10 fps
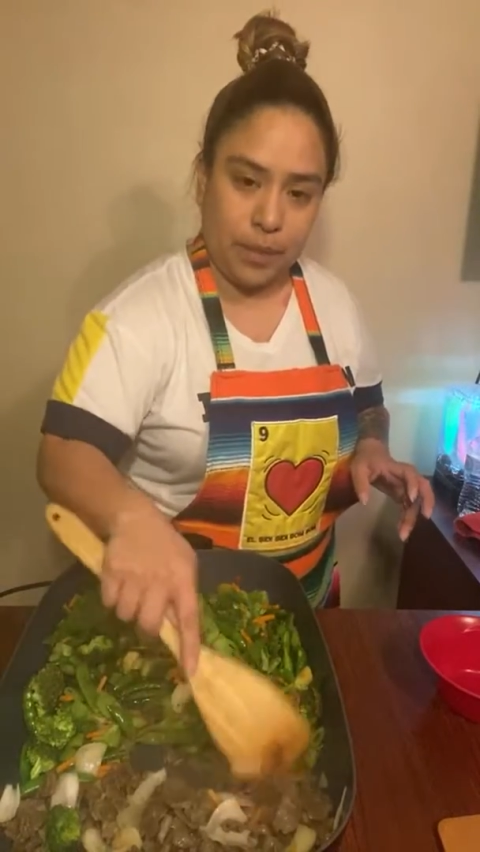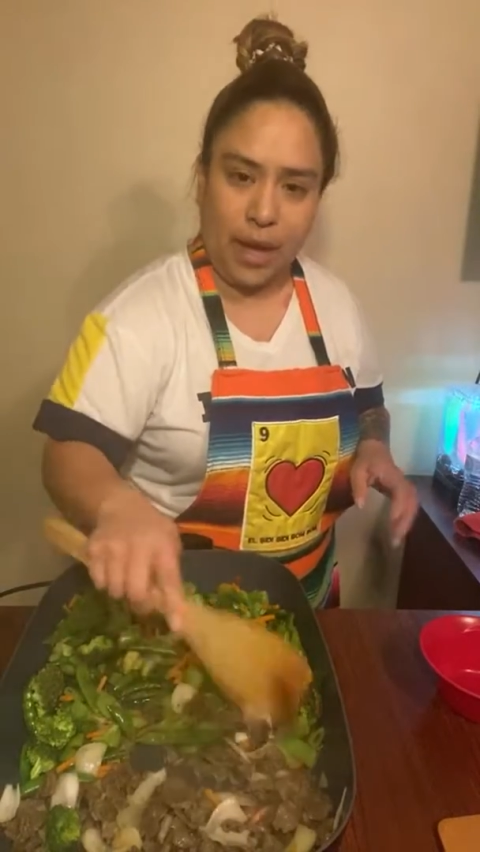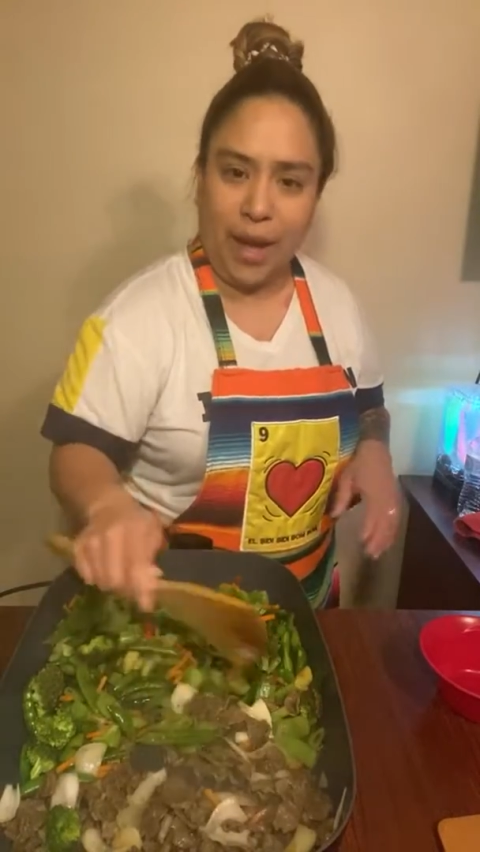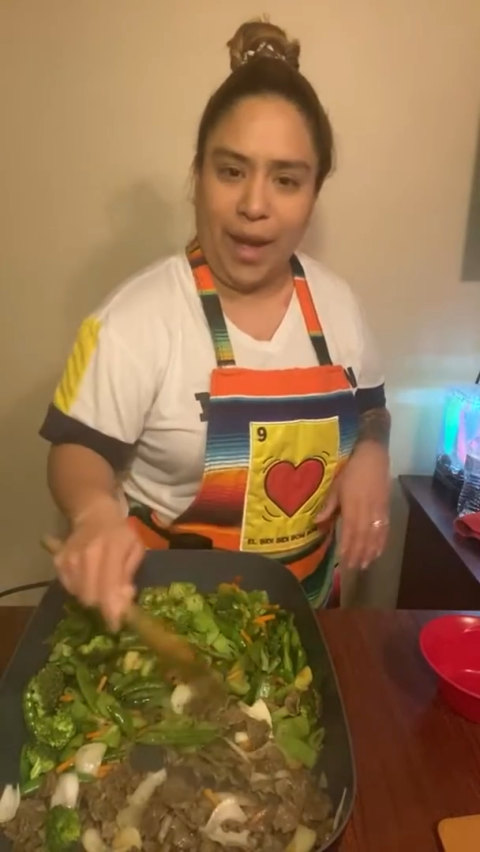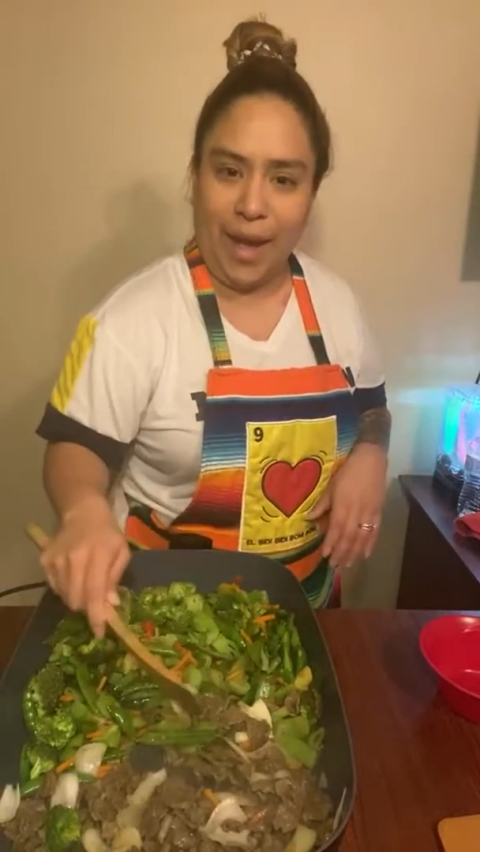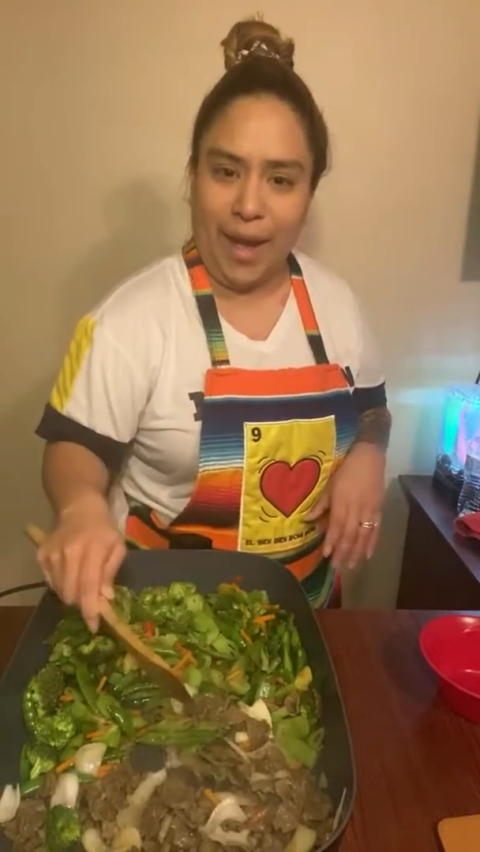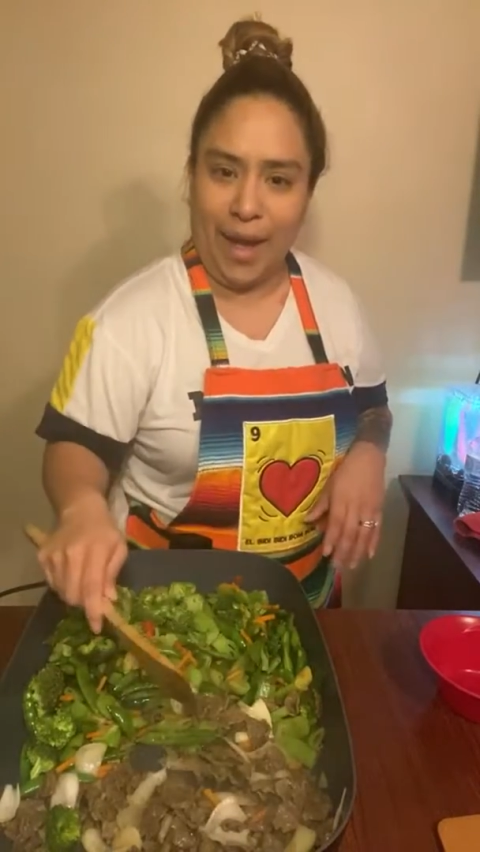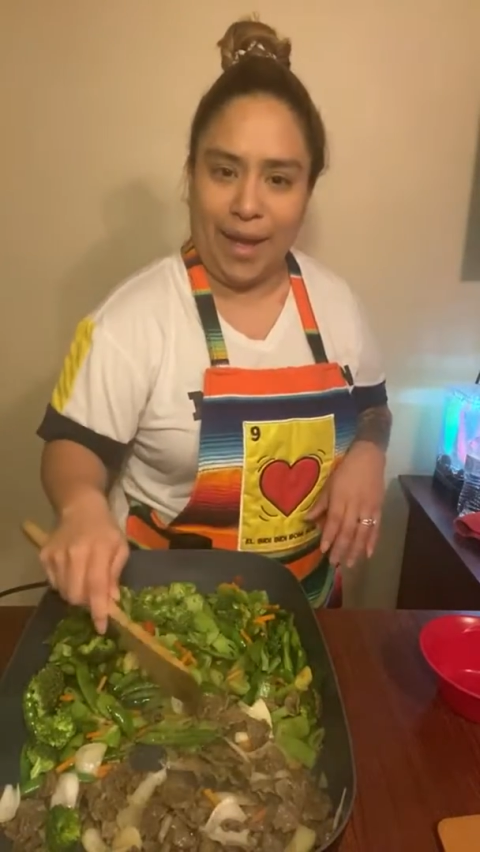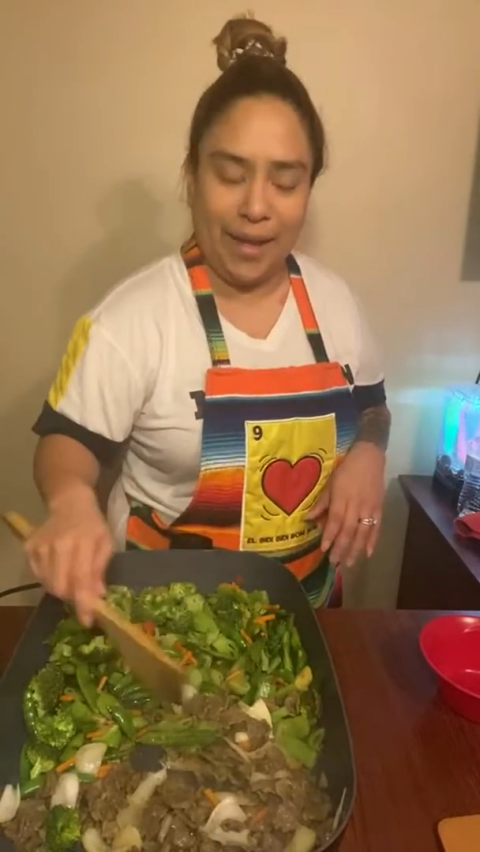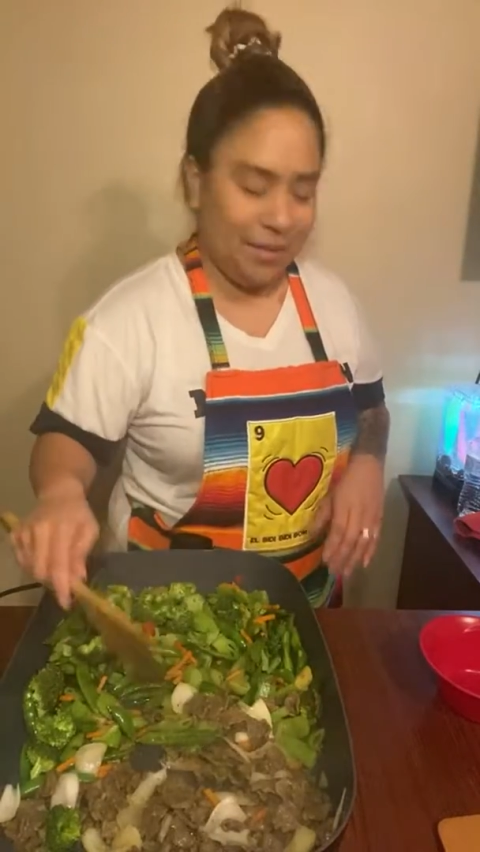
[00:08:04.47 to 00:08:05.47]

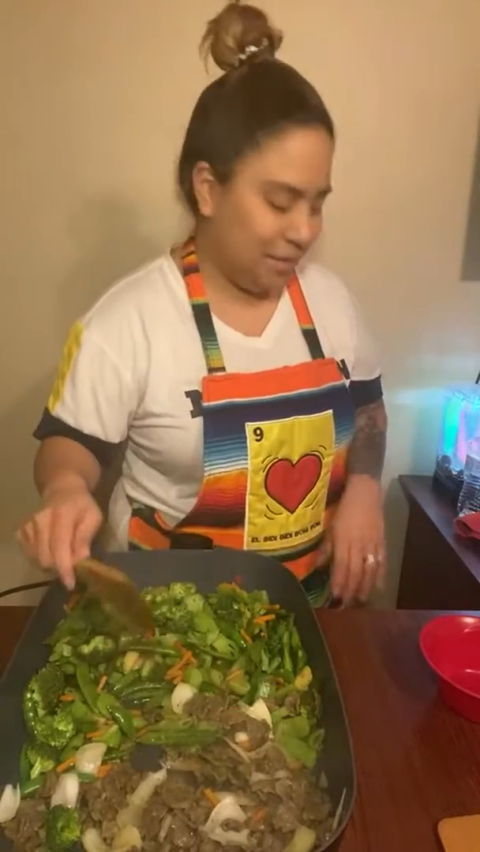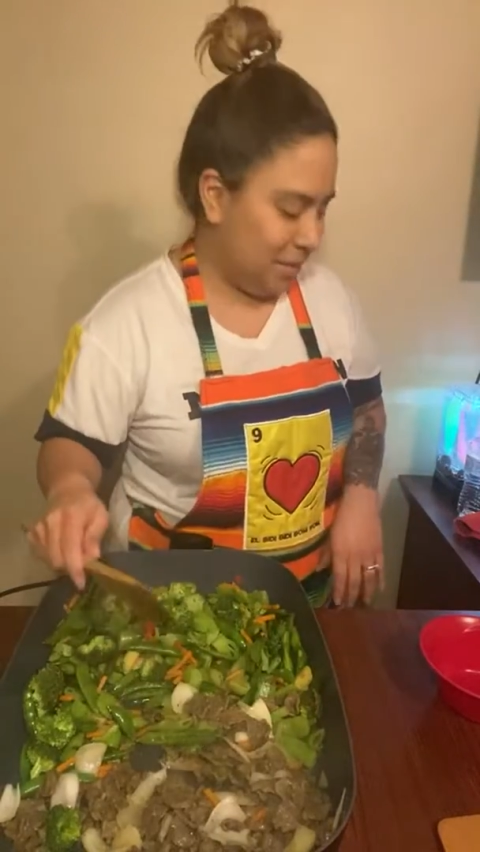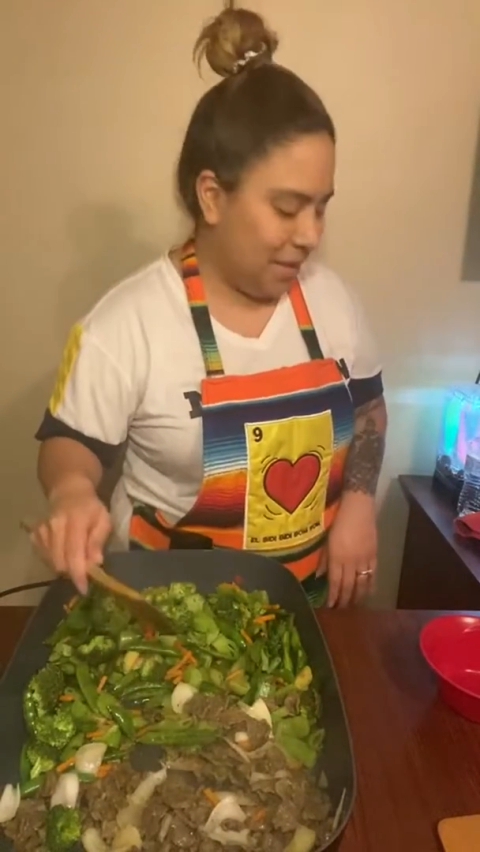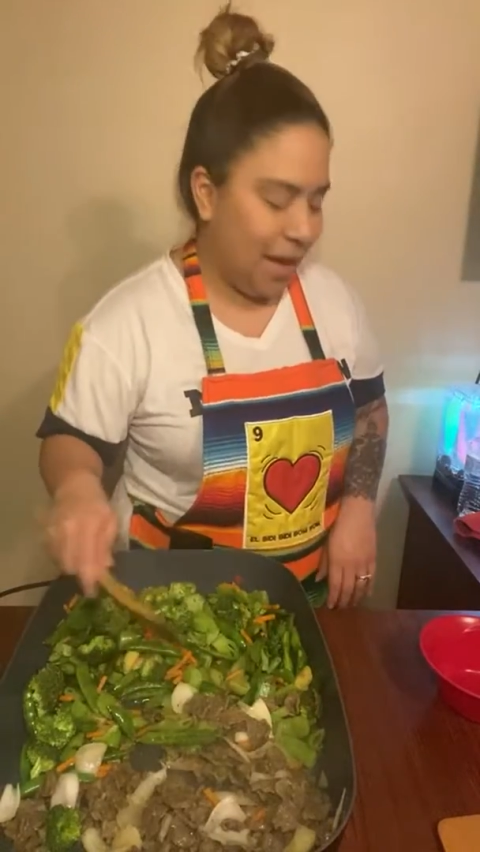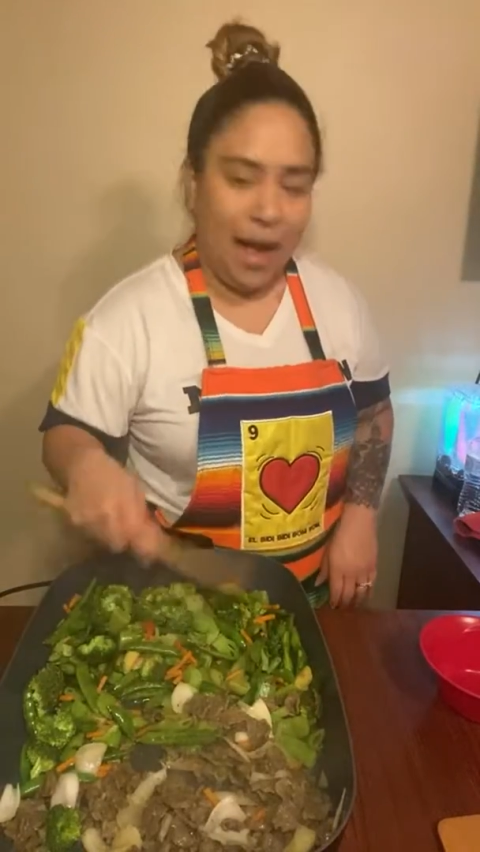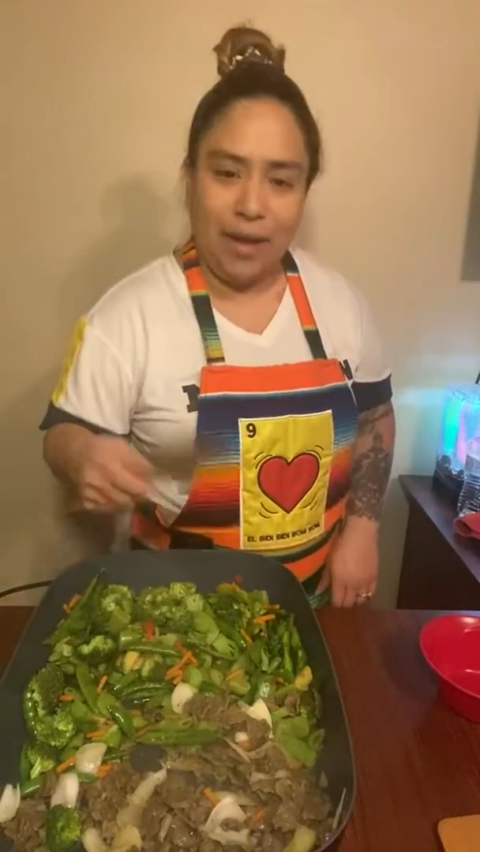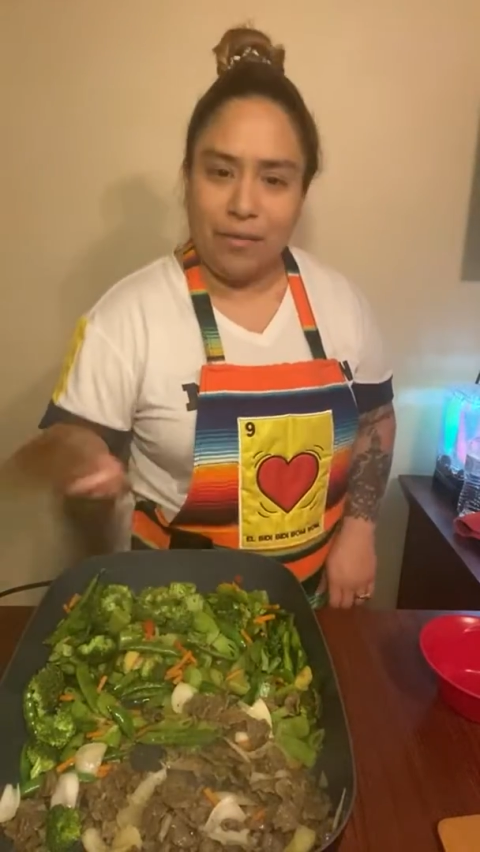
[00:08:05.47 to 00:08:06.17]
Hey, I